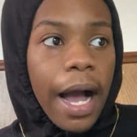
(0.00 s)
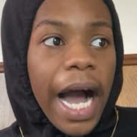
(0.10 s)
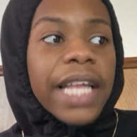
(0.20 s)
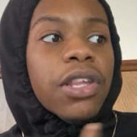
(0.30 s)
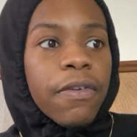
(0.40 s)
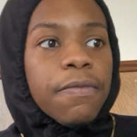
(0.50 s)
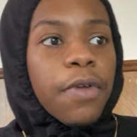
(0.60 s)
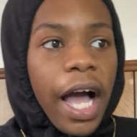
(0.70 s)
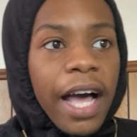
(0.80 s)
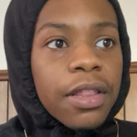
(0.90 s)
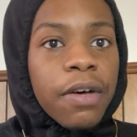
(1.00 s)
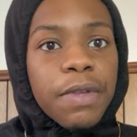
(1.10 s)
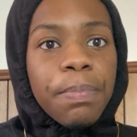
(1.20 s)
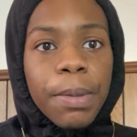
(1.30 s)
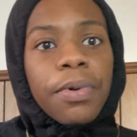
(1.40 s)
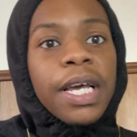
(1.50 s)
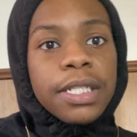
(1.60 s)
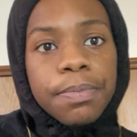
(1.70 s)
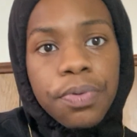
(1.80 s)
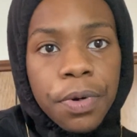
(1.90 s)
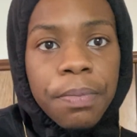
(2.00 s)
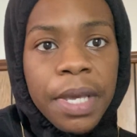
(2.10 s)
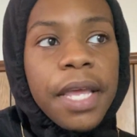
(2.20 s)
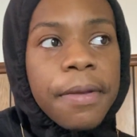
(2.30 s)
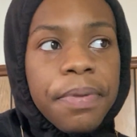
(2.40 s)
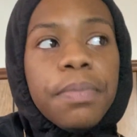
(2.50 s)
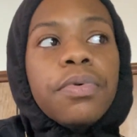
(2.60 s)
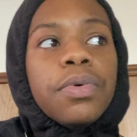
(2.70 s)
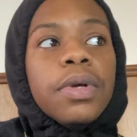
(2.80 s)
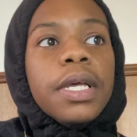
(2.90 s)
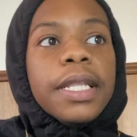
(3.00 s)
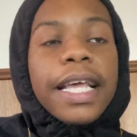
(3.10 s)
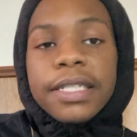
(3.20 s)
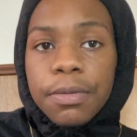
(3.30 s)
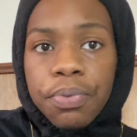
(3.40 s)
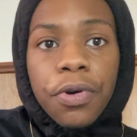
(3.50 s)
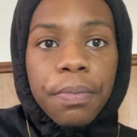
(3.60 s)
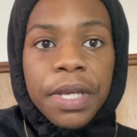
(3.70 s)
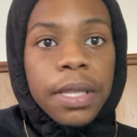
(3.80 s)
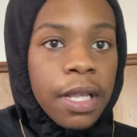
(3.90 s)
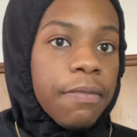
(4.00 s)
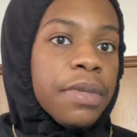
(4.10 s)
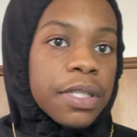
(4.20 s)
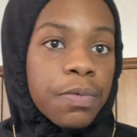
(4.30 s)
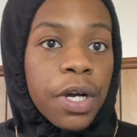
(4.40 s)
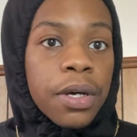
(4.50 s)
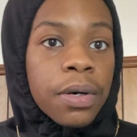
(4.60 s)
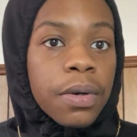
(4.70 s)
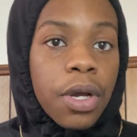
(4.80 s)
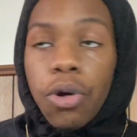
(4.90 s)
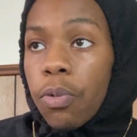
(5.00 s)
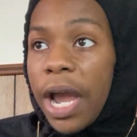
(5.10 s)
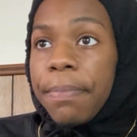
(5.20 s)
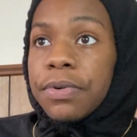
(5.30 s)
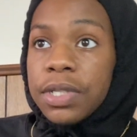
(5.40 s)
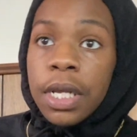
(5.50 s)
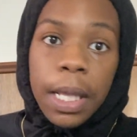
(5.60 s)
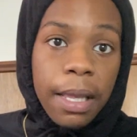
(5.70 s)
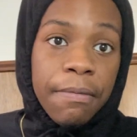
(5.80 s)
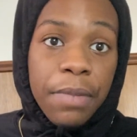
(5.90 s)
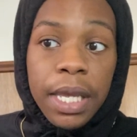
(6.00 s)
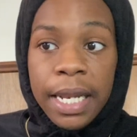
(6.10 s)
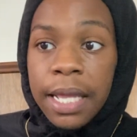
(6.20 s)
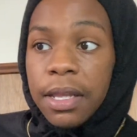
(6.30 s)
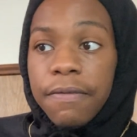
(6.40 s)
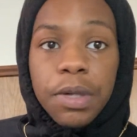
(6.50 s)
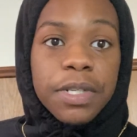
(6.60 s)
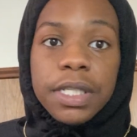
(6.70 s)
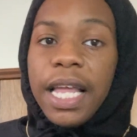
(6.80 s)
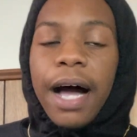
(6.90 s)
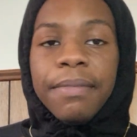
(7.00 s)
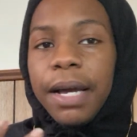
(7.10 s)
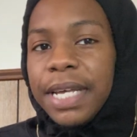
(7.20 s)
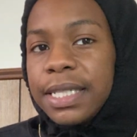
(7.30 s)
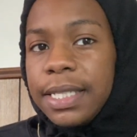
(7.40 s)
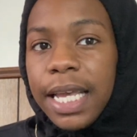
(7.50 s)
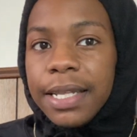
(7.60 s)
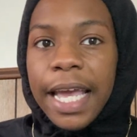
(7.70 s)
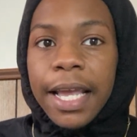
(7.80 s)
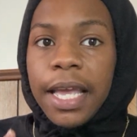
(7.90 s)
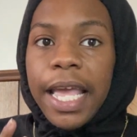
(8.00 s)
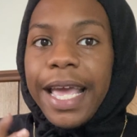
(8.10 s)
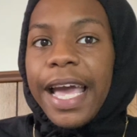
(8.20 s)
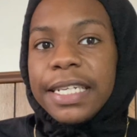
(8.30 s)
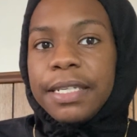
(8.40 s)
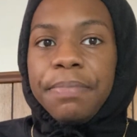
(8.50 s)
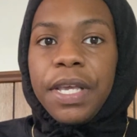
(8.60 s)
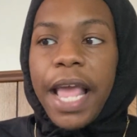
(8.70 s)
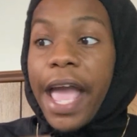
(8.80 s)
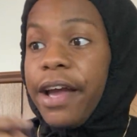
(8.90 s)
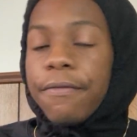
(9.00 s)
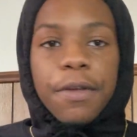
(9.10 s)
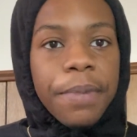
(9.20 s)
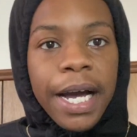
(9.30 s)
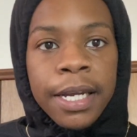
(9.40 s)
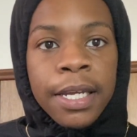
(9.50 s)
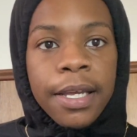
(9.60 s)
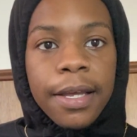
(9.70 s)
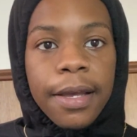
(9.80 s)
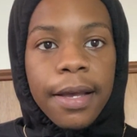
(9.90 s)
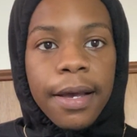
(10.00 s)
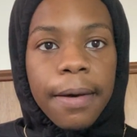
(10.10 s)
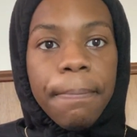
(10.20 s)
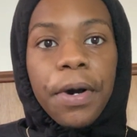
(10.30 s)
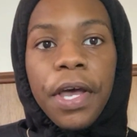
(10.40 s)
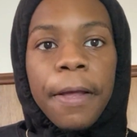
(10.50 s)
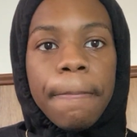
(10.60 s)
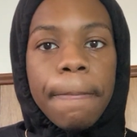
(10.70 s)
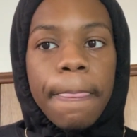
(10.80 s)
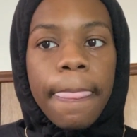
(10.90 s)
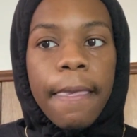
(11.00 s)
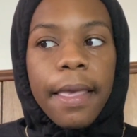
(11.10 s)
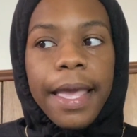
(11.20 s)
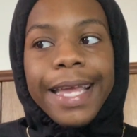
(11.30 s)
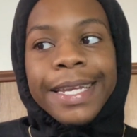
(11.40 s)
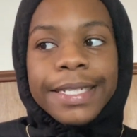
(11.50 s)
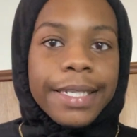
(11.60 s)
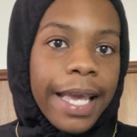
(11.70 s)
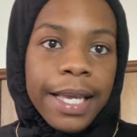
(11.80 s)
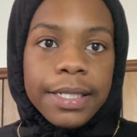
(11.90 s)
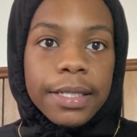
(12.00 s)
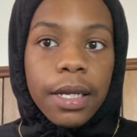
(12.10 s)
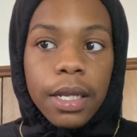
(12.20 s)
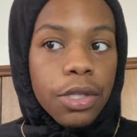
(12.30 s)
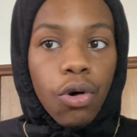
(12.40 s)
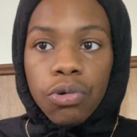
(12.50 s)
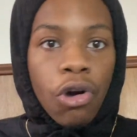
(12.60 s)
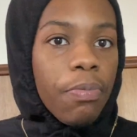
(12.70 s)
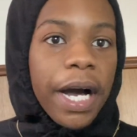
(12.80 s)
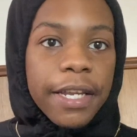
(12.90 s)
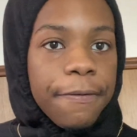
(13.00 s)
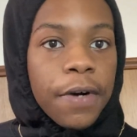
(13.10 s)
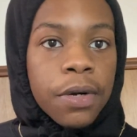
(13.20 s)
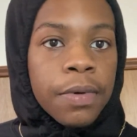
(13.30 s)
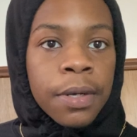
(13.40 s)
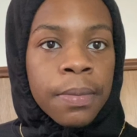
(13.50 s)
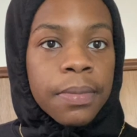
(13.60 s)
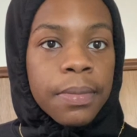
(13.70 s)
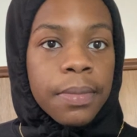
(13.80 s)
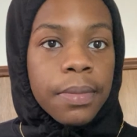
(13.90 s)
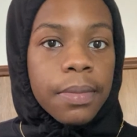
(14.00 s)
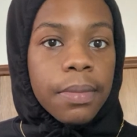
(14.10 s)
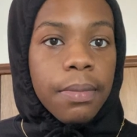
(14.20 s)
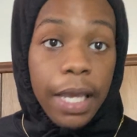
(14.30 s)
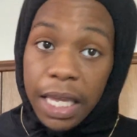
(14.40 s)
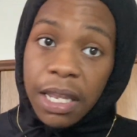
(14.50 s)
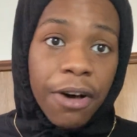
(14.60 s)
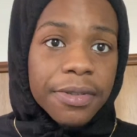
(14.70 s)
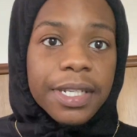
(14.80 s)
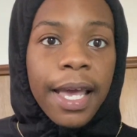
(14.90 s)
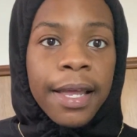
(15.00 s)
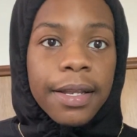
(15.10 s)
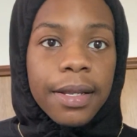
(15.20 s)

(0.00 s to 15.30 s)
I love the people that support me, and the people that support me love me as well. Rappers love me and I love them as now. I'm not saying like it has to be everybody, but in this case, don't nobody fuck with him. He knows that.